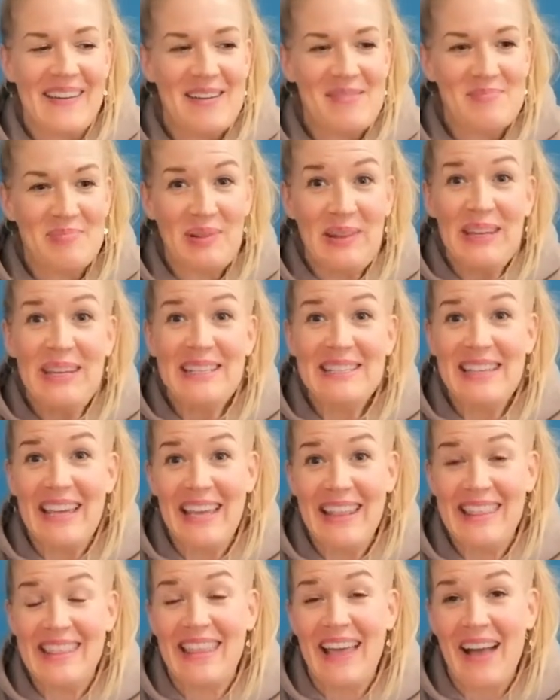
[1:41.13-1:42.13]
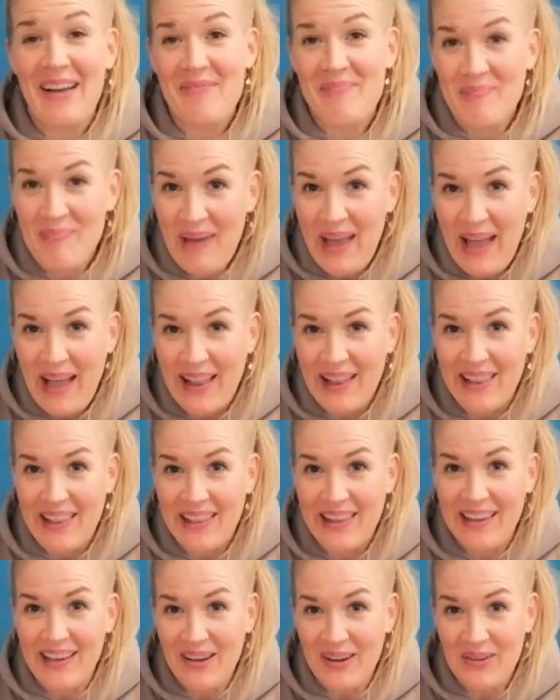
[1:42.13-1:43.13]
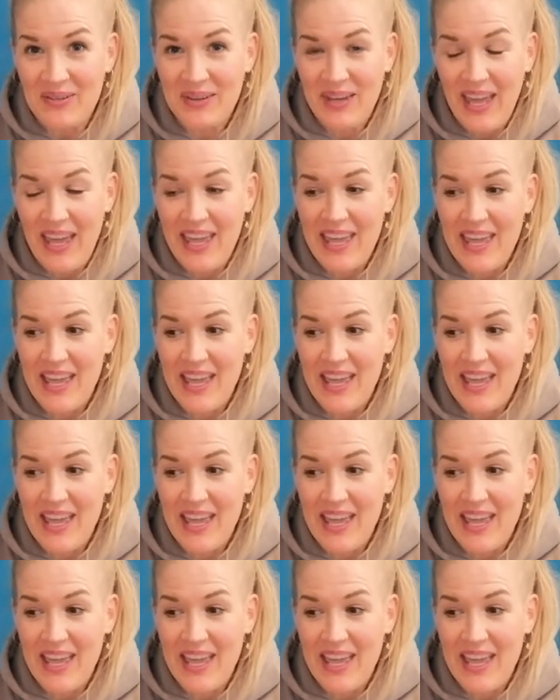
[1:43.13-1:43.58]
please hit that bell, okay?